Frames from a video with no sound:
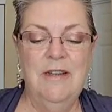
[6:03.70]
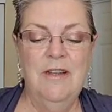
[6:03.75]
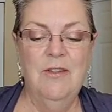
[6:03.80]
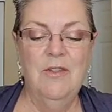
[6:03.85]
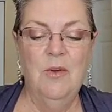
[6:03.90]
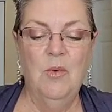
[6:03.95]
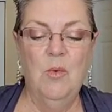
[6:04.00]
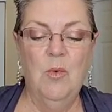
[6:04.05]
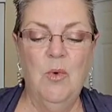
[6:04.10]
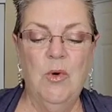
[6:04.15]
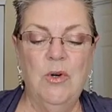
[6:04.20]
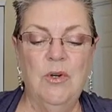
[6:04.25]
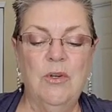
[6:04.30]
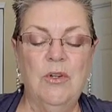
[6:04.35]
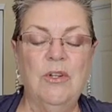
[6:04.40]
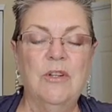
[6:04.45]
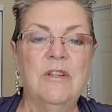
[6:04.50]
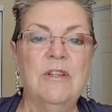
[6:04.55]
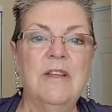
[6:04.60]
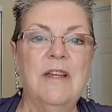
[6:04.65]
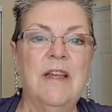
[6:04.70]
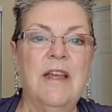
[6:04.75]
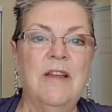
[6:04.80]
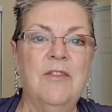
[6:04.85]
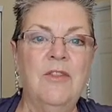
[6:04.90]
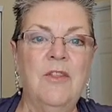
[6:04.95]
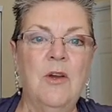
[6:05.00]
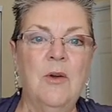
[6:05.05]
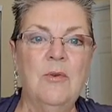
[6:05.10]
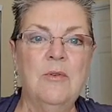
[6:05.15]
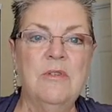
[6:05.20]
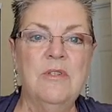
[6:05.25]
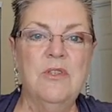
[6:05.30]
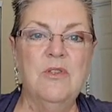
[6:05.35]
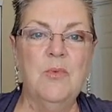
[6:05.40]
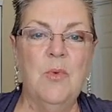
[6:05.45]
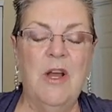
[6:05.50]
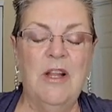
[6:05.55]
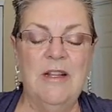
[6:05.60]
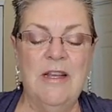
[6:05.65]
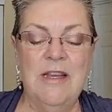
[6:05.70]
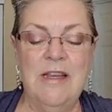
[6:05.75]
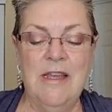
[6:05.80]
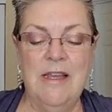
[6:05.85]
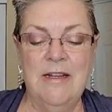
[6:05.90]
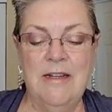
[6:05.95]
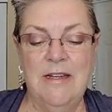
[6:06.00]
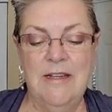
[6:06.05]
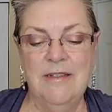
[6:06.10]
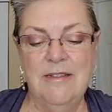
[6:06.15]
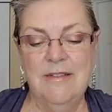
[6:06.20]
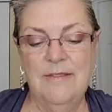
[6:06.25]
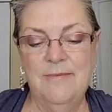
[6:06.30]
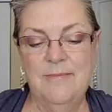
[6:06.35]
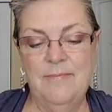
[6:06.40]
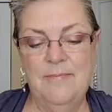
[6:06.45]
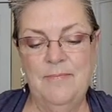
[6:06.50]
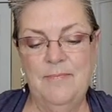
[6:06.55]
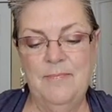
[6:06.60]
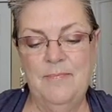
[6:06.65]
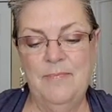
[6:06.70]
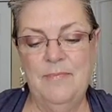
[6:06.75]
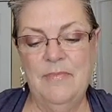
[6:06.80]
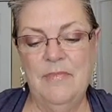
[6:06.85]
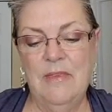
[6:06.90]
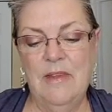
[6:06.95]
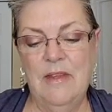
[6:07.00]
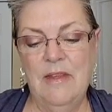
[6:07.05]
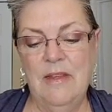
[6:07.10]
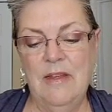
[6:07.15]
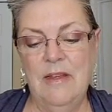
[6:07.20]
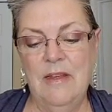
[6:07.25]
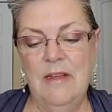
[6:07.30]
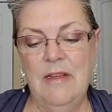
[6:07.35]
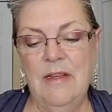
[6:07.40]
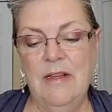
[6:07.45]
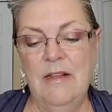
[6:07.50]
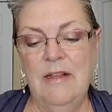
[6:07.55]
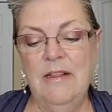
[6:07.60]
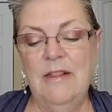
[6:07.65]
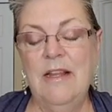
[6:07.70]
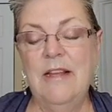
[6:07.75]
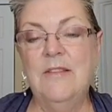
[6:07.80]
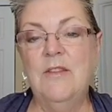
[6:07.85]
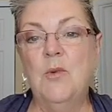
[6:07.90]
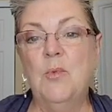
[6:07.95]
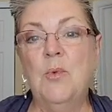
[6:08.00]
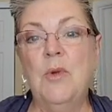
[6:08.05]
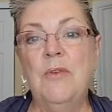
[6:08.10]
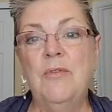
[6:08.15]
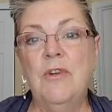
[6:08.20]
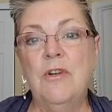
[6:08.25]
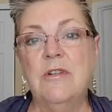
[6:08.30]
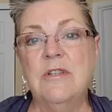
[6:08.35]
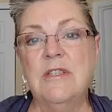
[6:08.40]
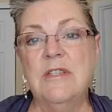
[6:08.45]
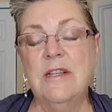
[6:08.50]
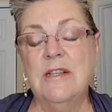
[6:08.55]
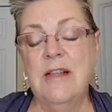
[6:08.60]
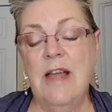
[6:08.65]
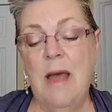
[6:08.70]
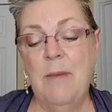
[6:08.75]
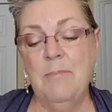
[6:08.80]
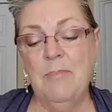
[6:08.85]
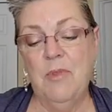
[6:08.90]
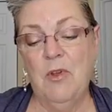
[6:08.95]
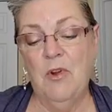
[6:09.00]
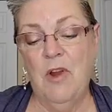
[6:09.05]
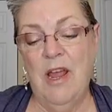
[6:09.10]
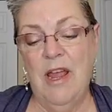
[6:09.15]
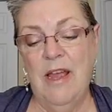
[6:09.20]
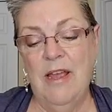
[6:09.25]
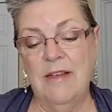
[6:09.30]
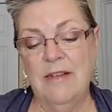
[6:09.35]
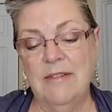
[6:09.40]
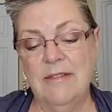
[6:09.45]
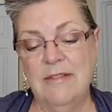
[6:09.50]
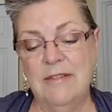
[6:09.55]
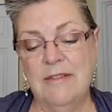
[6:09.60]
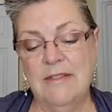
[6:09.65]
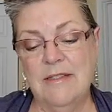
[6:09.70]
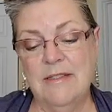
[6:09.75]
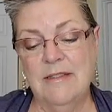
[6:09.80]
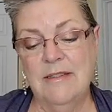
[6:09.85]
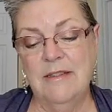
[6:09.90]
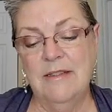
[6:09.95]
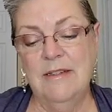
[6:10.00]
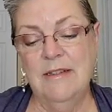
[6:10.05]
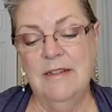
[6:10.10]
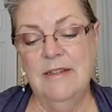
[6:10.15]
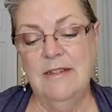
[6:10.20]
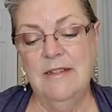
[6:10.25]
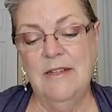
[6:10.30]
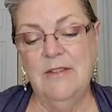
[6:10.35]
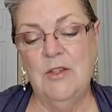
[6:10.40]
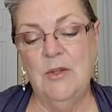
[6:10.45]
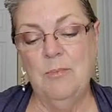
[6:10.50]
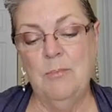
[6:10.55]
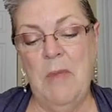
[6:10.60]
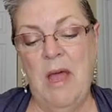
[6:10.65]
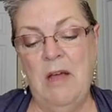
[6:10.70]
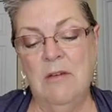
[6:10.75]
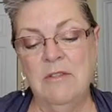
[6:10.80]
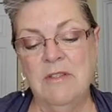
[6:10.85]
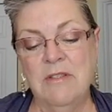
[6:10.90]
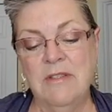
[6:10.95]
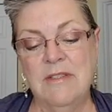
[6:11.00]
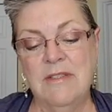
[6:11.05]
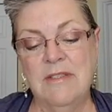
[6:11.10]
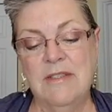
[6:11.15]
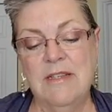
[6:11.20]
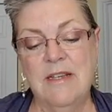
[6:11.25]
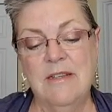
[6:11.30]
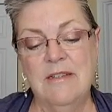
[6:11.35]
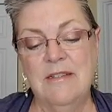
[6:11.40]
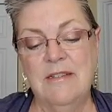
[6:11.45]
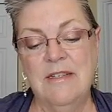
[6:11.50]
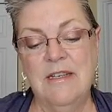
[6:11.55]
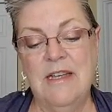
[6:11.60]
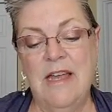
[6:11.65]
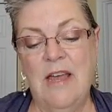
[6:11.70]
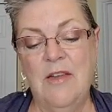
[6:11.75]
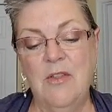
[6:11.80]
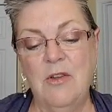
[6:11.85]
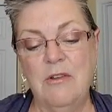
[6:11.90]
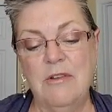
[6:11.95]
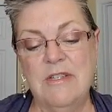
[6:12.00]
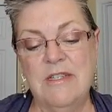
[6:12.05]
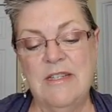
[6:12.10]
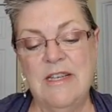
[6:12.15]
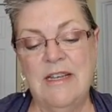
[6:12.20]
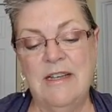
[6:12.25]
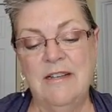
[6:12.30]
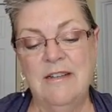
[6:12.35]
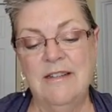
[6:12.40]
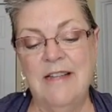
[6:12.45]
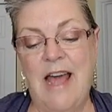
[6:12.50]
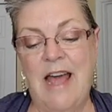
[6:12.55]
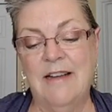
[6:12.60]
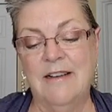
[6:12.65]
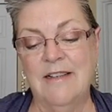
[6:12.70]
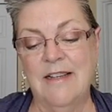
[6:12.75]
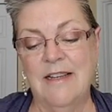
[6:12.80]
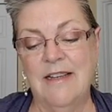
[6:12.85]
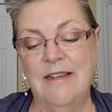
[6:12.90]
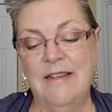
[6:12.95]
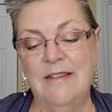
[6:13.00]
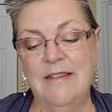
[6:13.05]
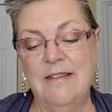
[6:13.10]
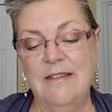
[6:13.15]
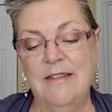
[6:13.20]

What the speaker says: the world and those dwelling in it. Let the rivers clap their hands. Let the mountains together sing gladly